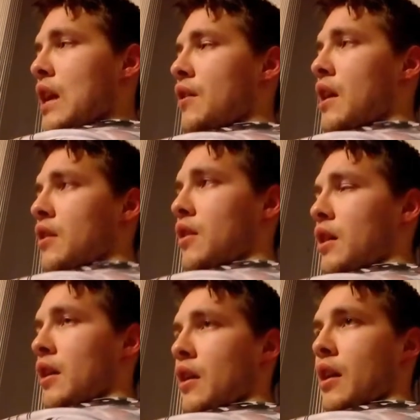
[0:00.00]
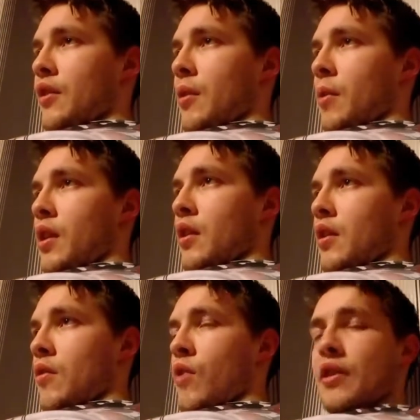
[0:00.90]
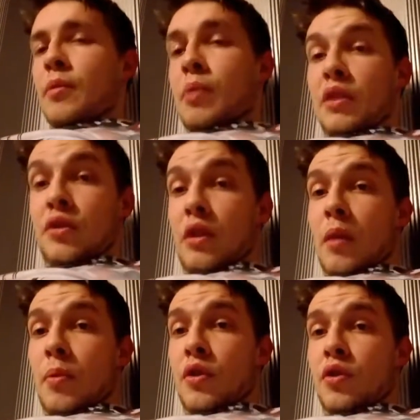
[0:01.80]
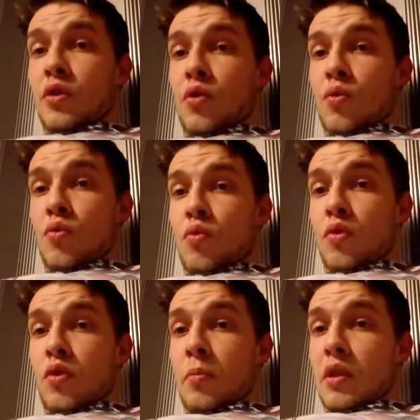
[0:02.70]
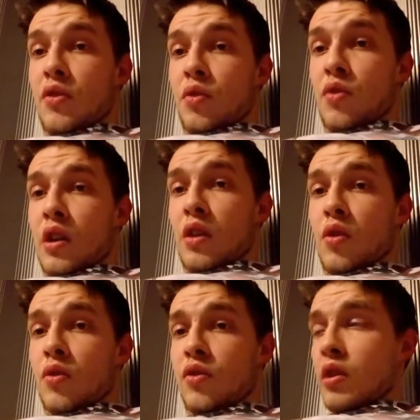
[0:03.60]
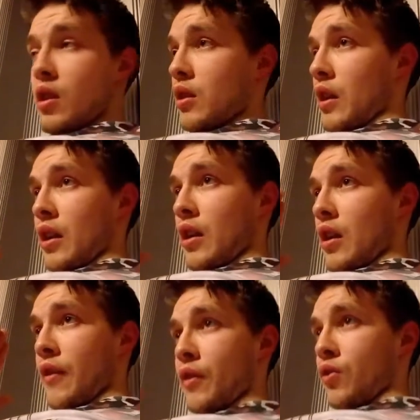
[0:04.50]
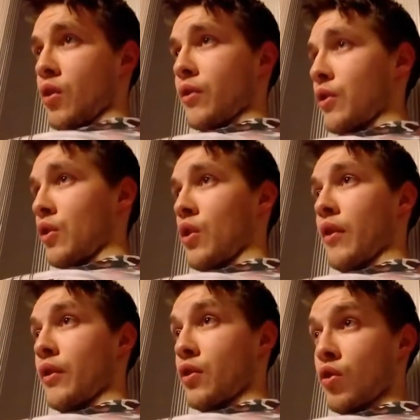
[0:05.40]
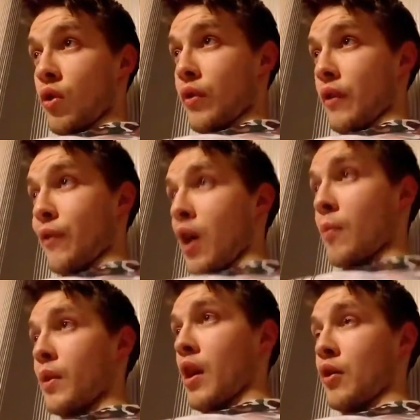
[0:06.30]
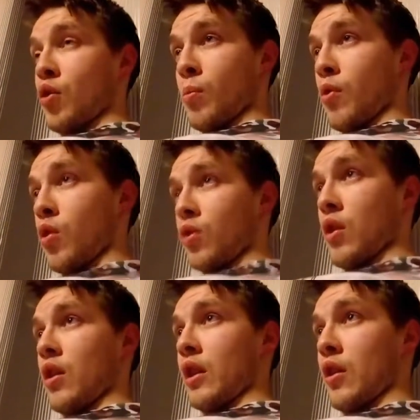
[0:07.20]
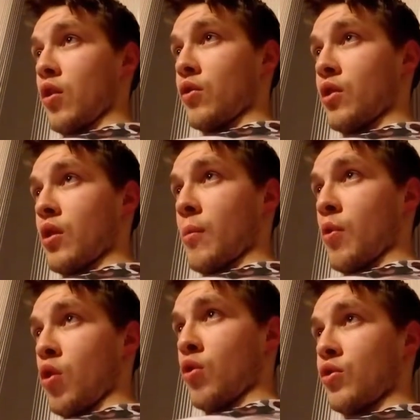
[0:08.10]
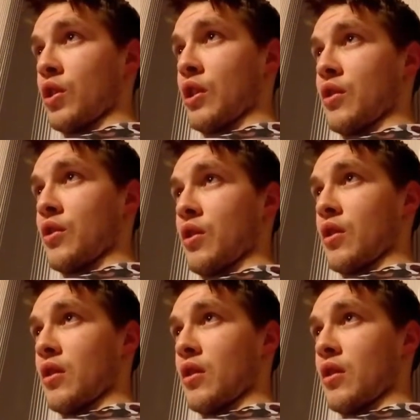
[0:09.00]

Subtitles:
at the end of the day, guys, I mean, rest in peace to that person who committed suicide. Honestly, like, I feel sorry for you. I feel sorry for the family. I do apologize. Like, honestly, apologies